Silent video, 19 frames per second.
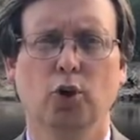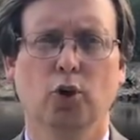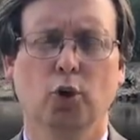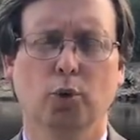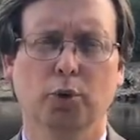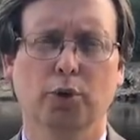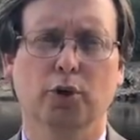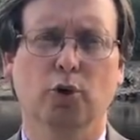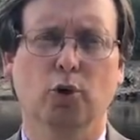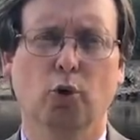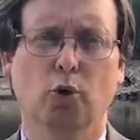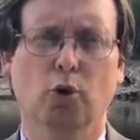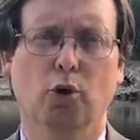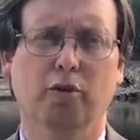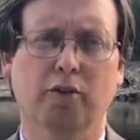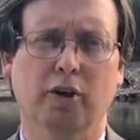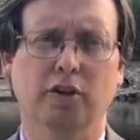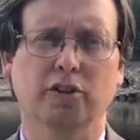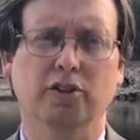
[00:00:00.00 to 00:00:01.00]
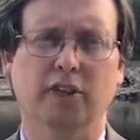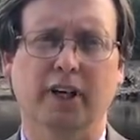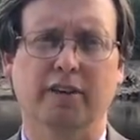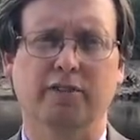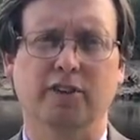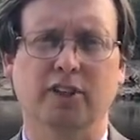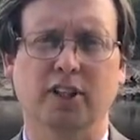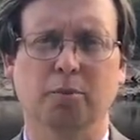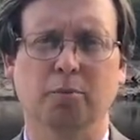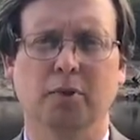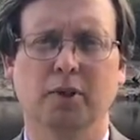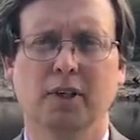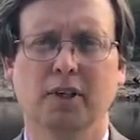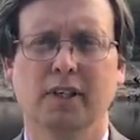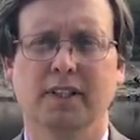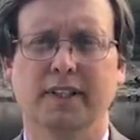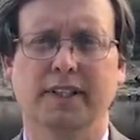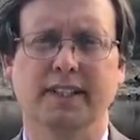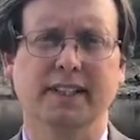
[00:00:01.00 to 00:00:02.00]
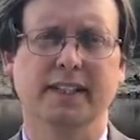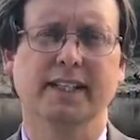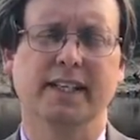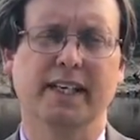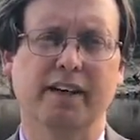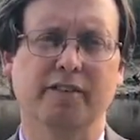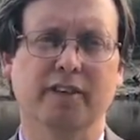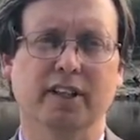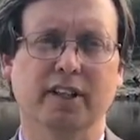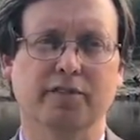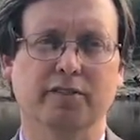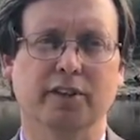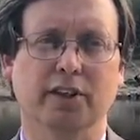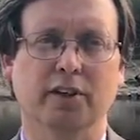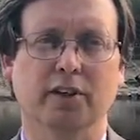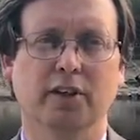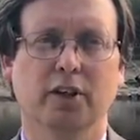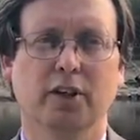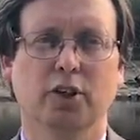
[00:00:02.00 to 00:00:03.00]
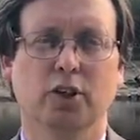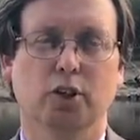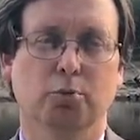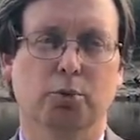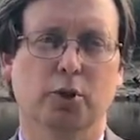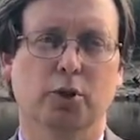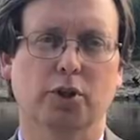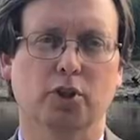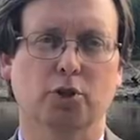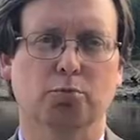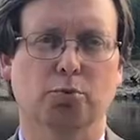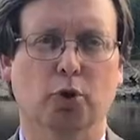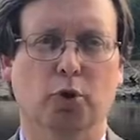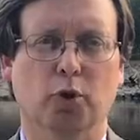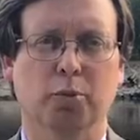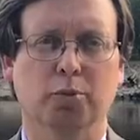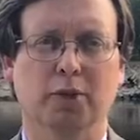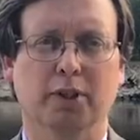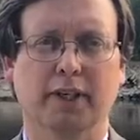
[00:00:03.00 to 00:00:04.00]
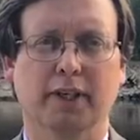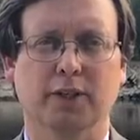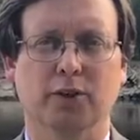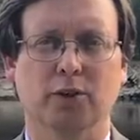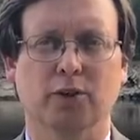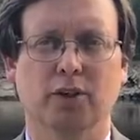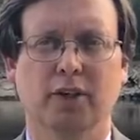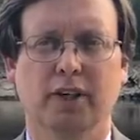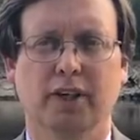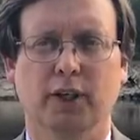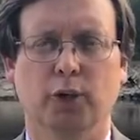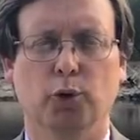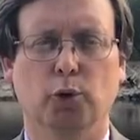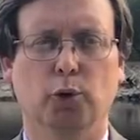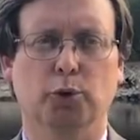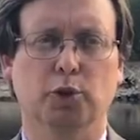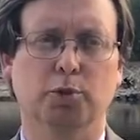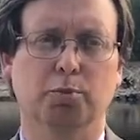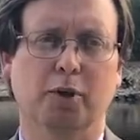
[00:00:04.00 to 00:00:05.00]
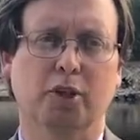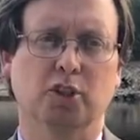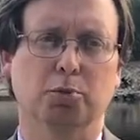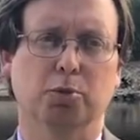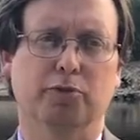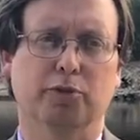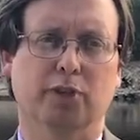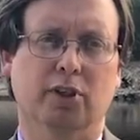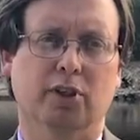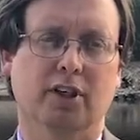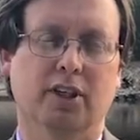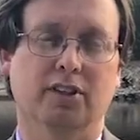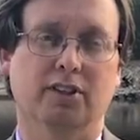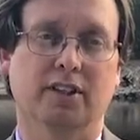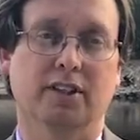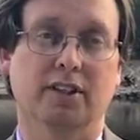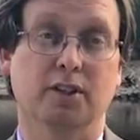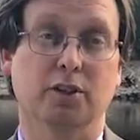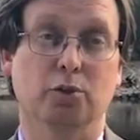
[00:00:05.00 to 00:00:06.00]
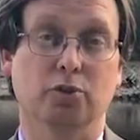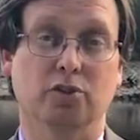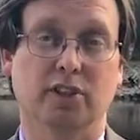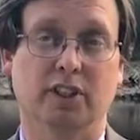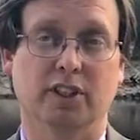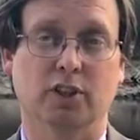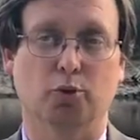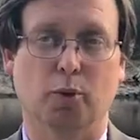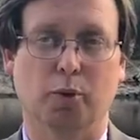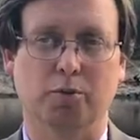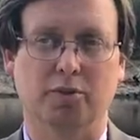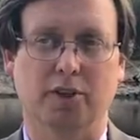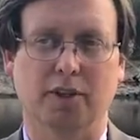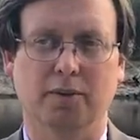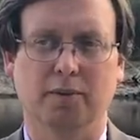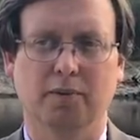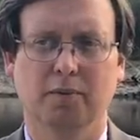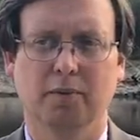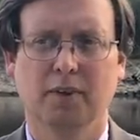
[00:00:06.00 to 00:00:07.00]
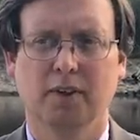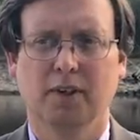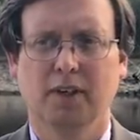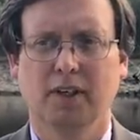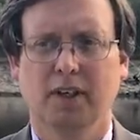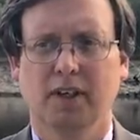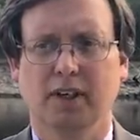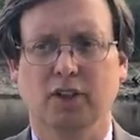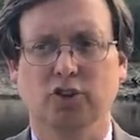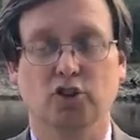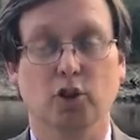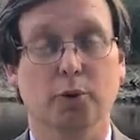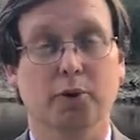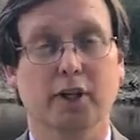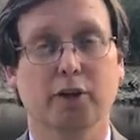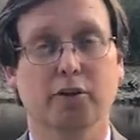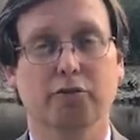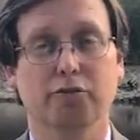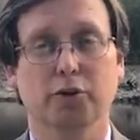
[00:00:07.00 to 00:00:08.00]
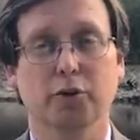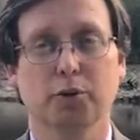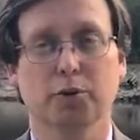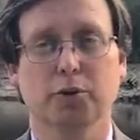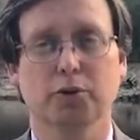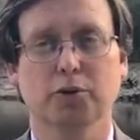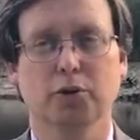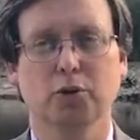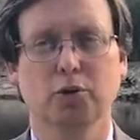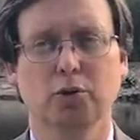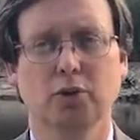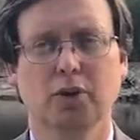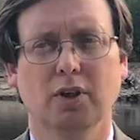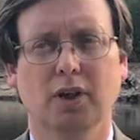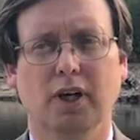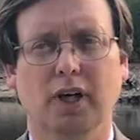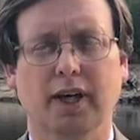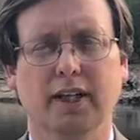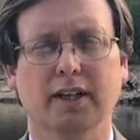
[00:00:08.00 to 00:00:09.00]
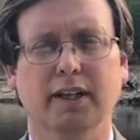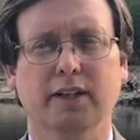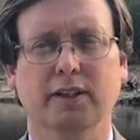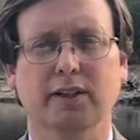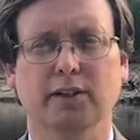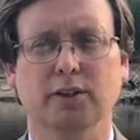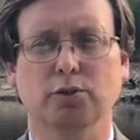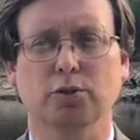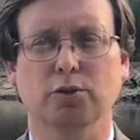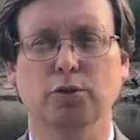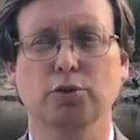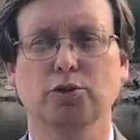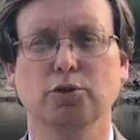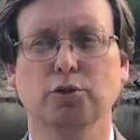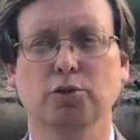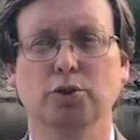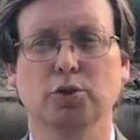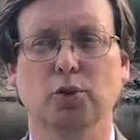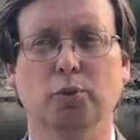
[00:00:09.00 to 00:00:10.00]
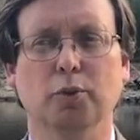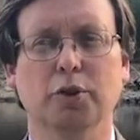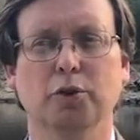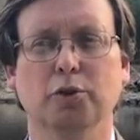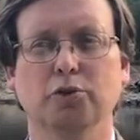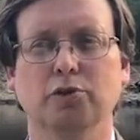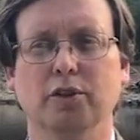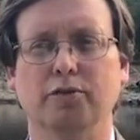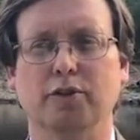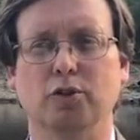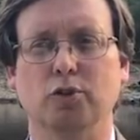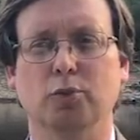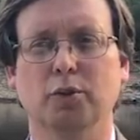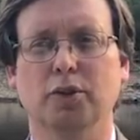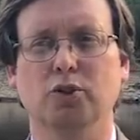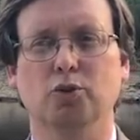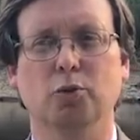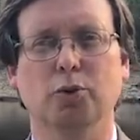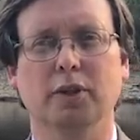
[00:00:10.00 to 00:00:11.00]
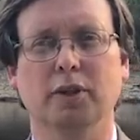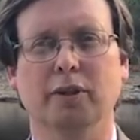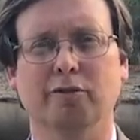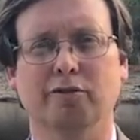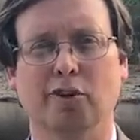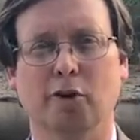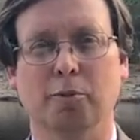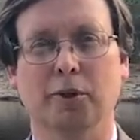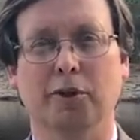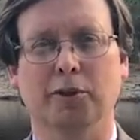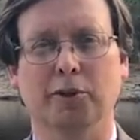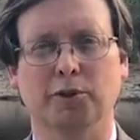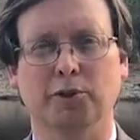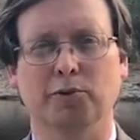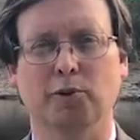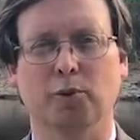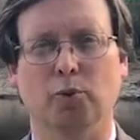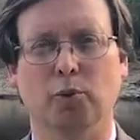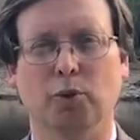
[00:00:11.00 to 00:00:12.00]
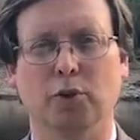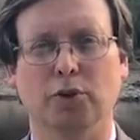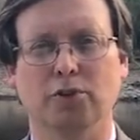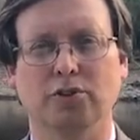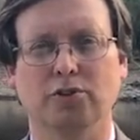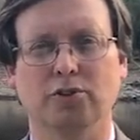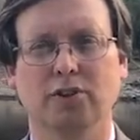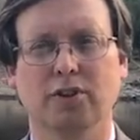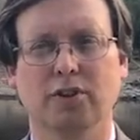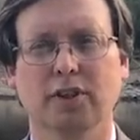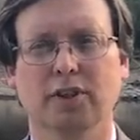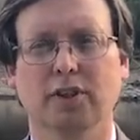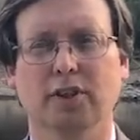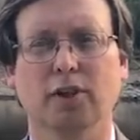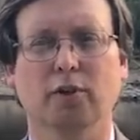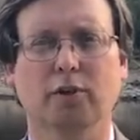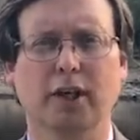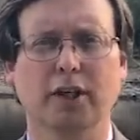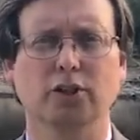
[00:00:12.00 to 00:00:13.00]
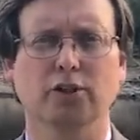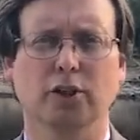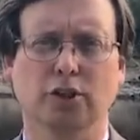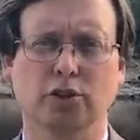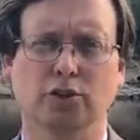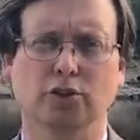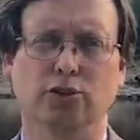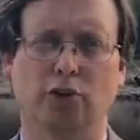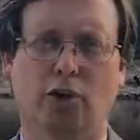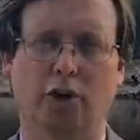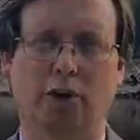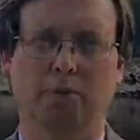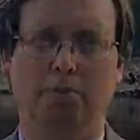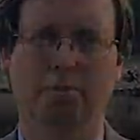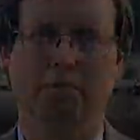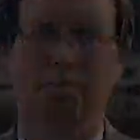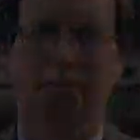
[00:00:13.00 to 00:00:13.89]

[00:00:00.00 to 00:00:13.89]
who were the core of our staff team that did the heavy lifting to put this program together and who are responsible for the content that you see on this website. And so without further ado, I'd like to introduce you to the winners of the 2020 Environmental Initiative Awards. Congratulations to all.